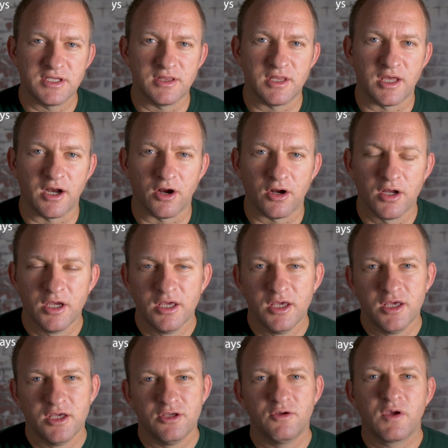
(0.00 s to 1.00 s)
in there.
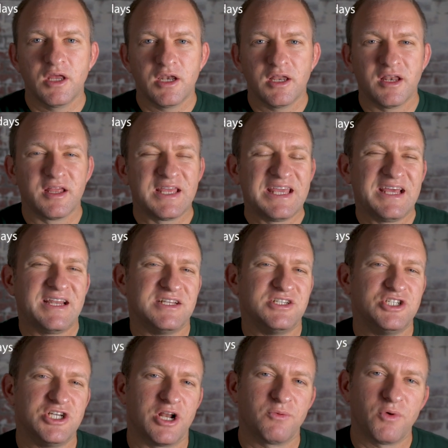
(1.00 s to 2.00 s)
You can get a
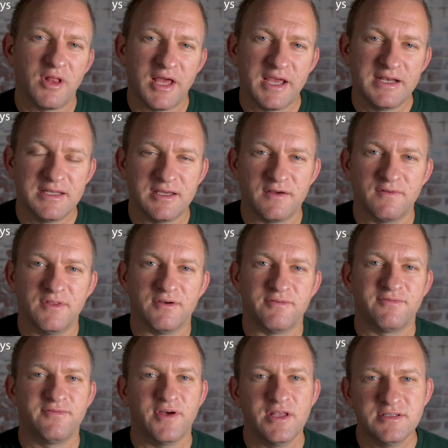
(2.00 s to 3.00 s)
general idea of the
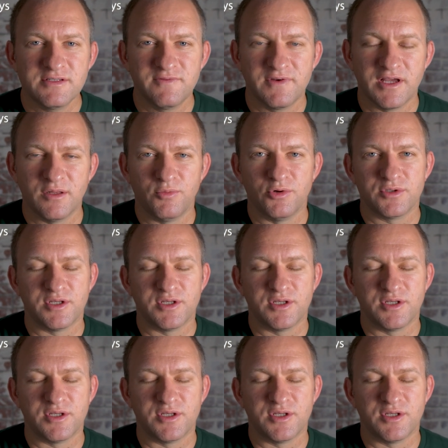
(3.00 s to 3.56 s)
funds available